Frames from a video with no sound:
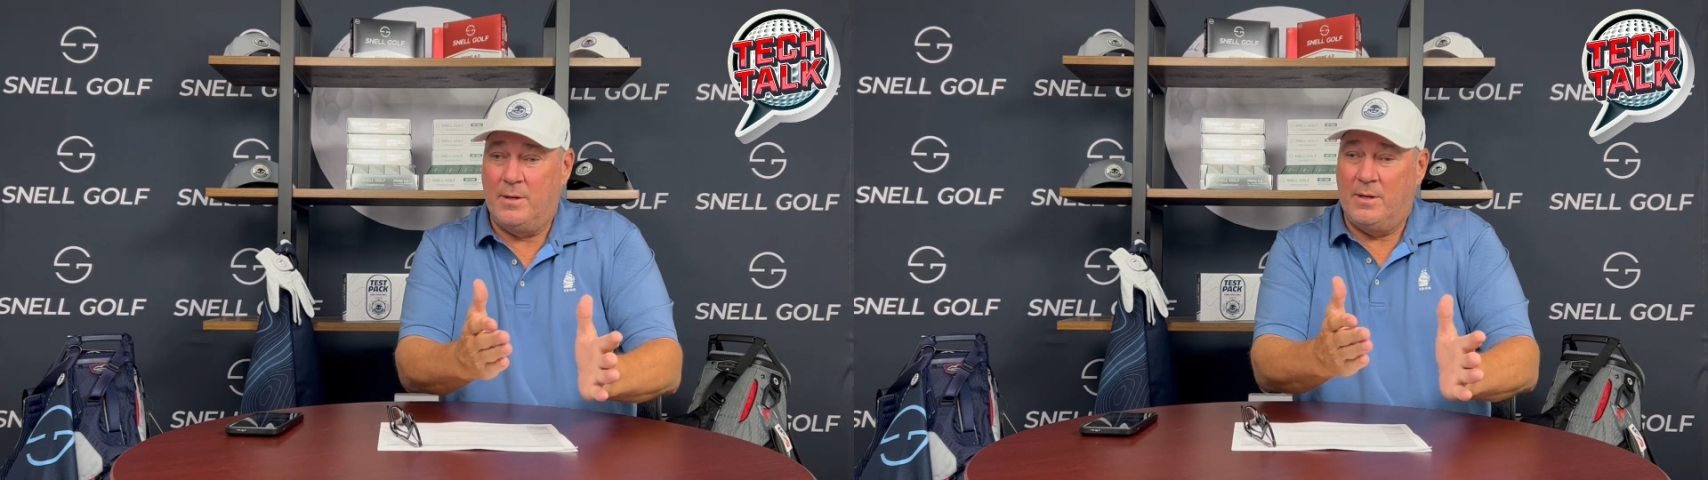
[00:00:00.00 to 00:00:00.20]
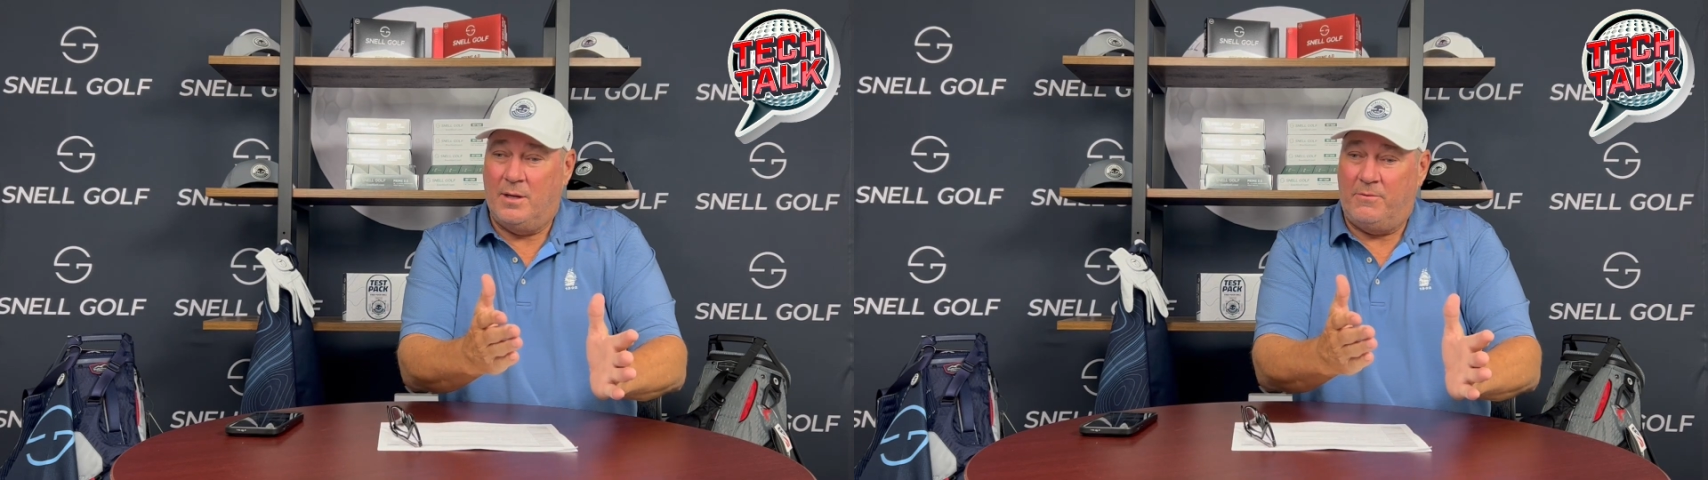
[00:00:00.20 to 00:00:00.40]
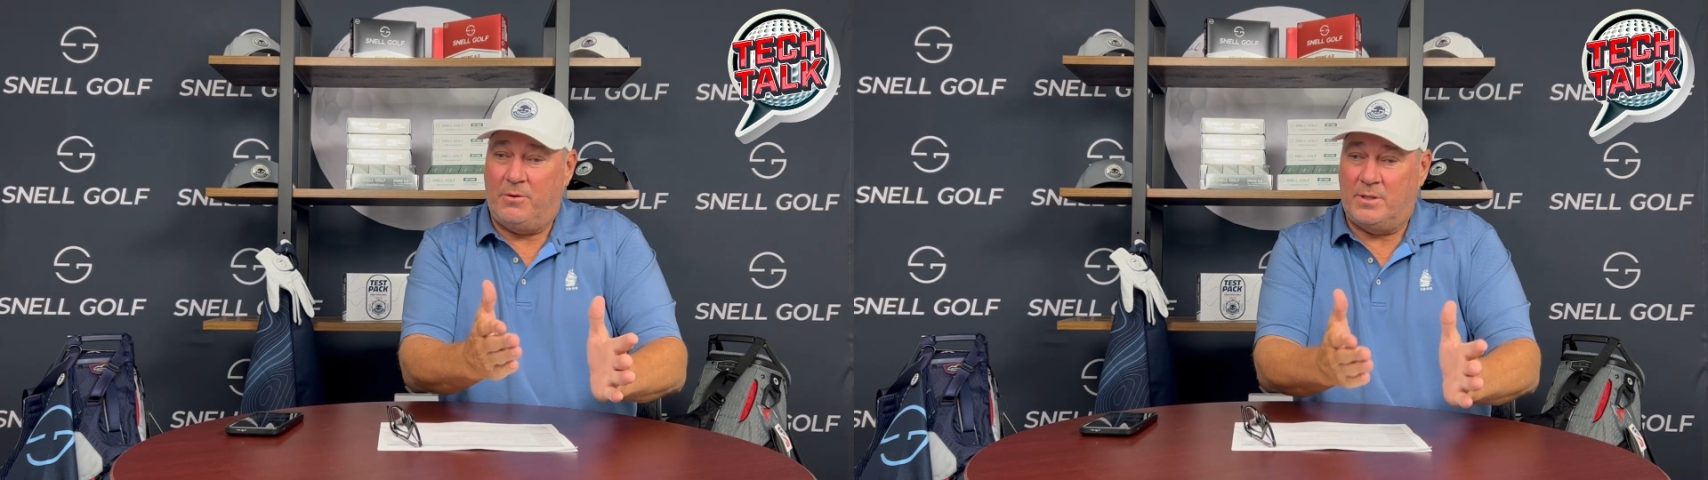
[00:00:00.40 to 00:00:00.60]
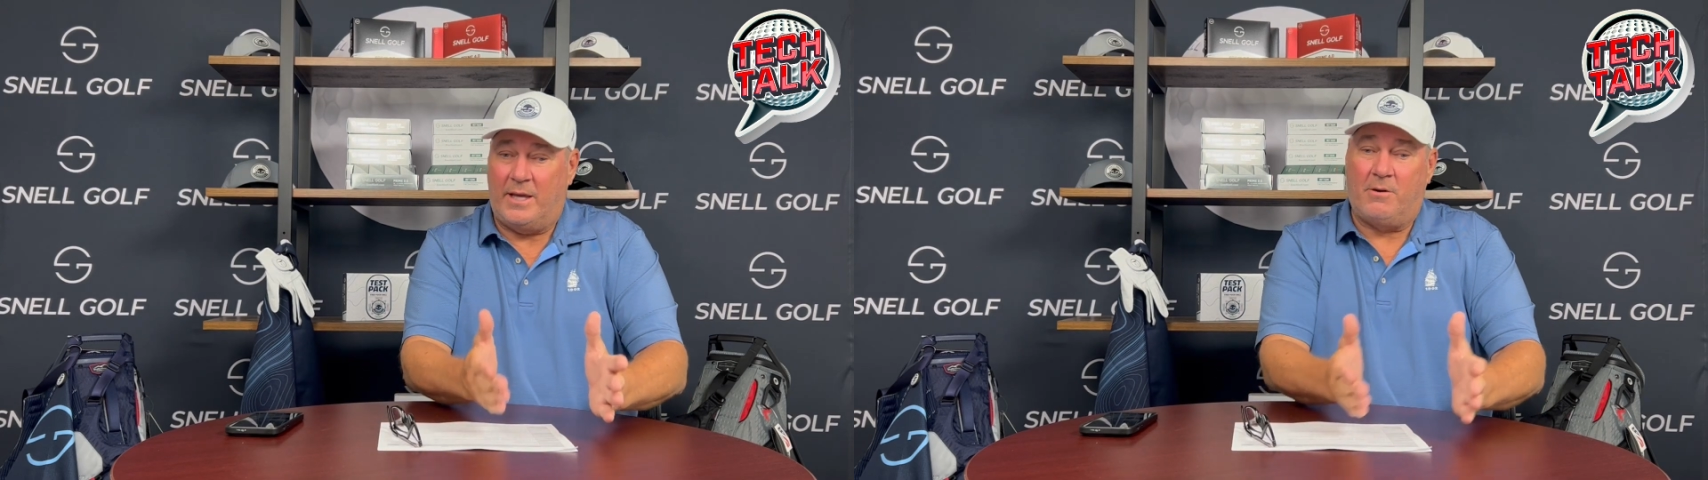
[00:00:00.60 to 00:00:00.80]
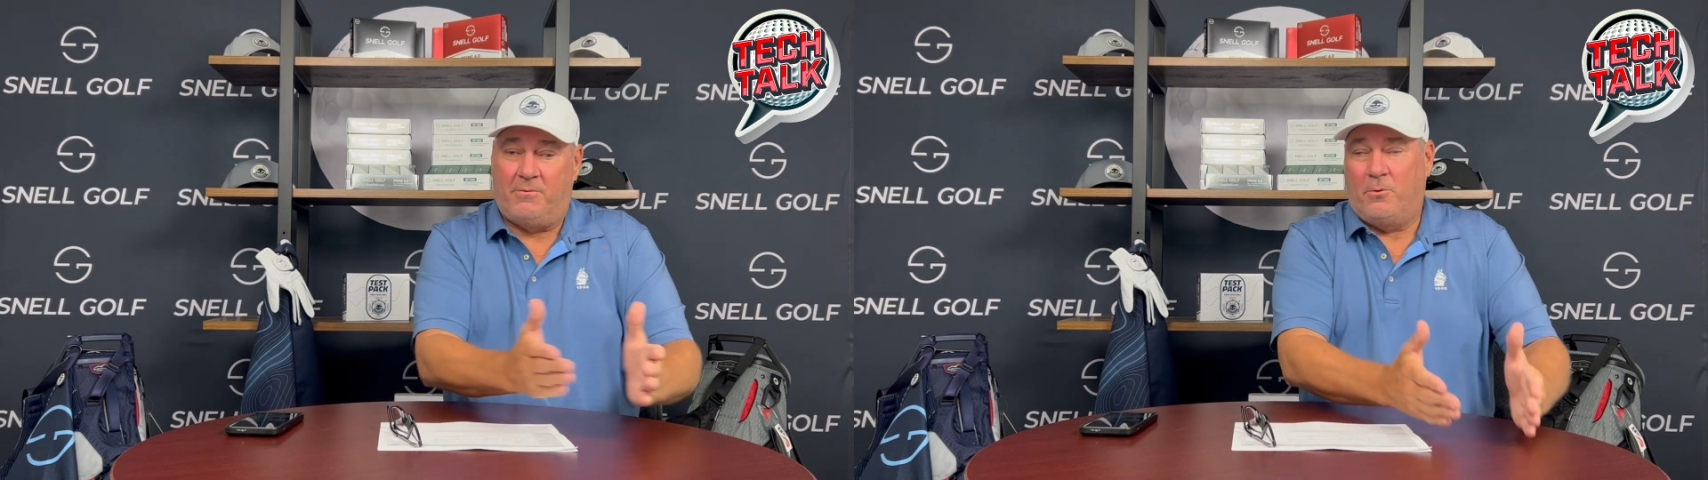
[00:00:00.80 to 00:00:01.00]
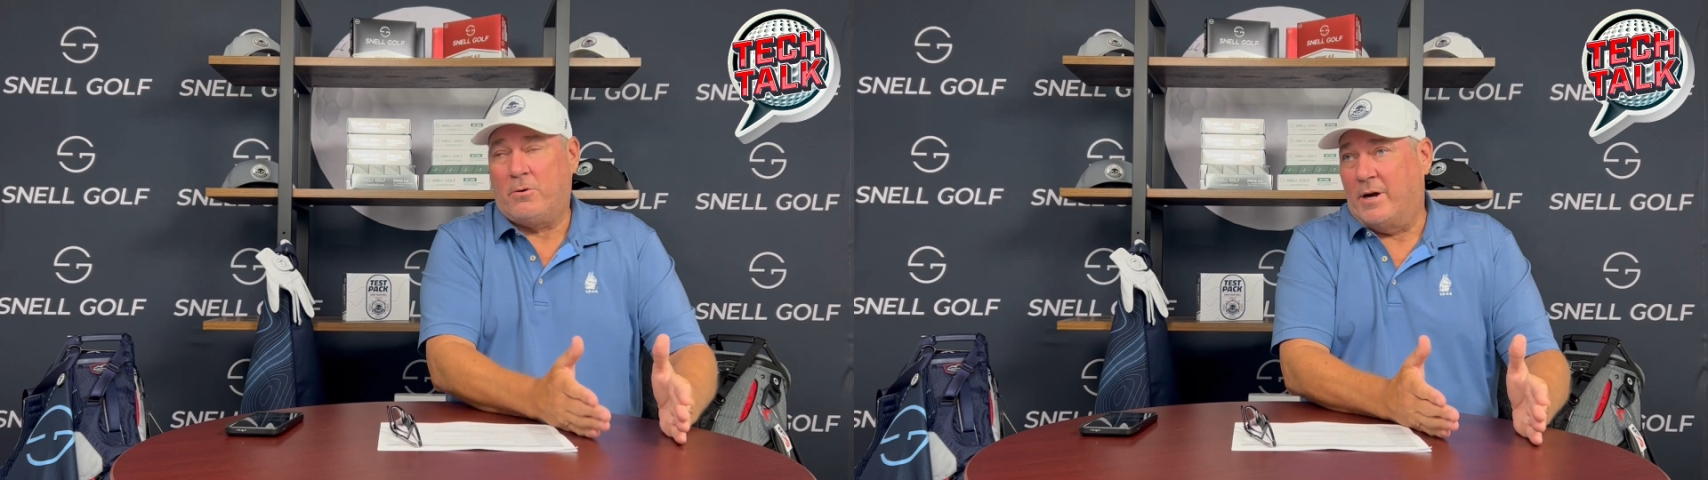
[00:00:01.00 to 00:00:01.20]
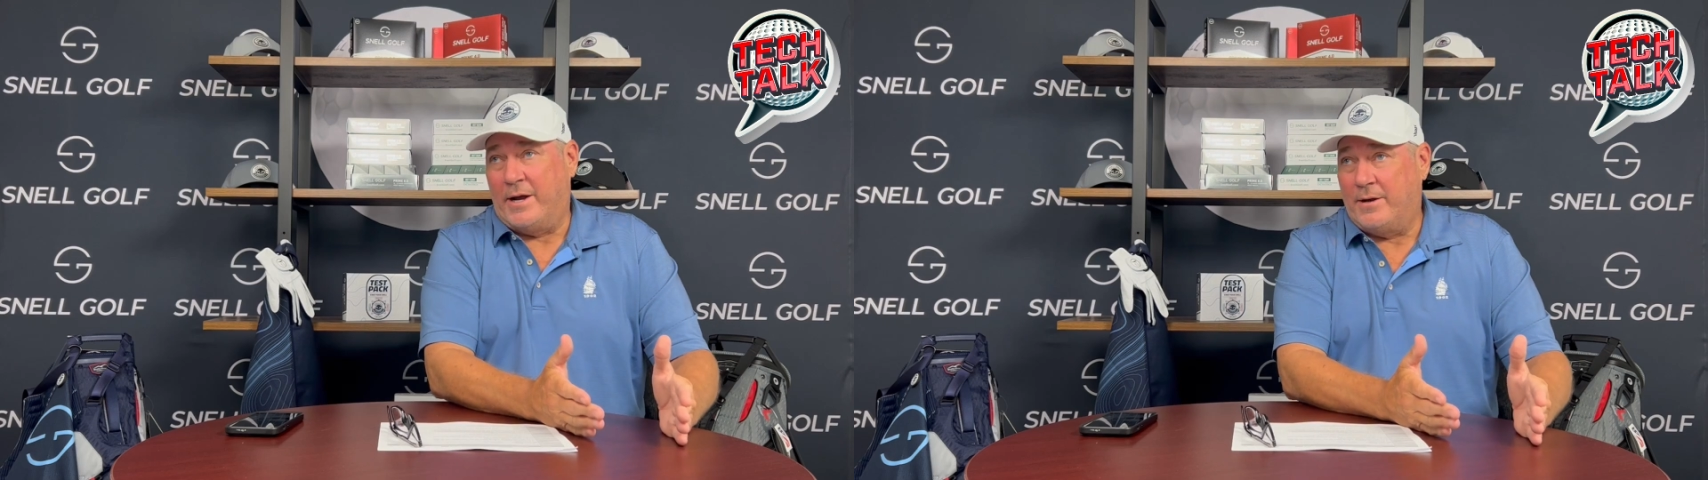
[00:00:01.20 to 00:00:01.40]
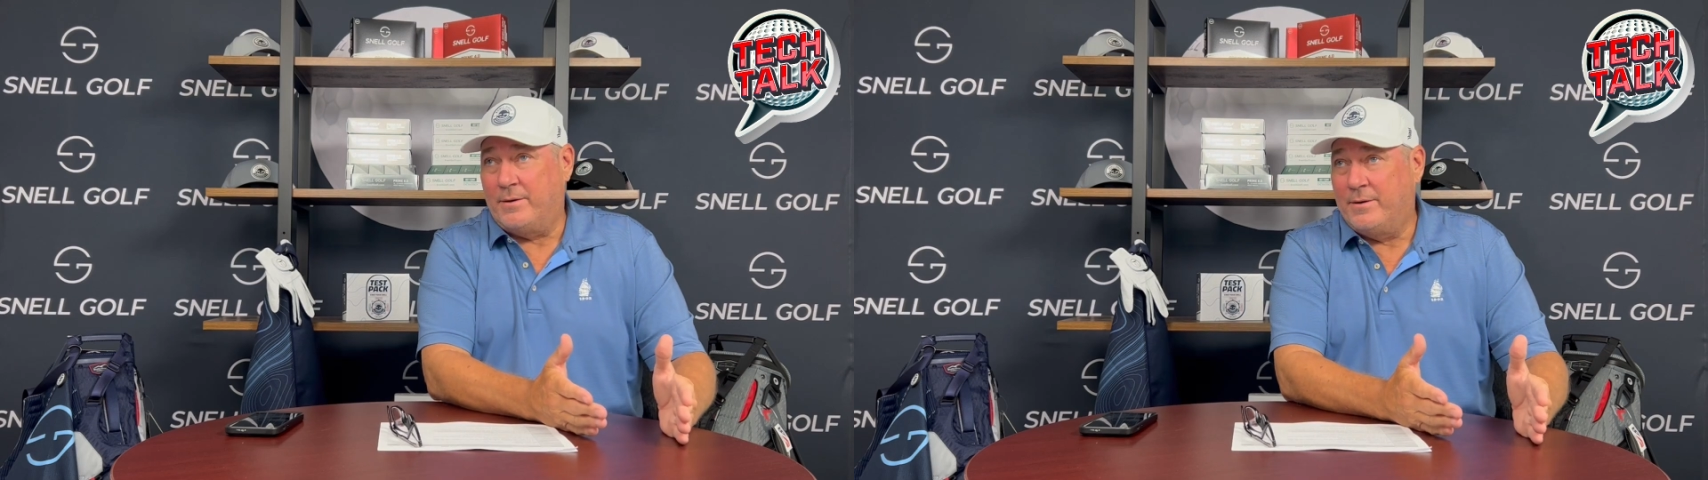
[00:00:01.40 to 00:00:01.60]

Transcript: if you take a 4-iron,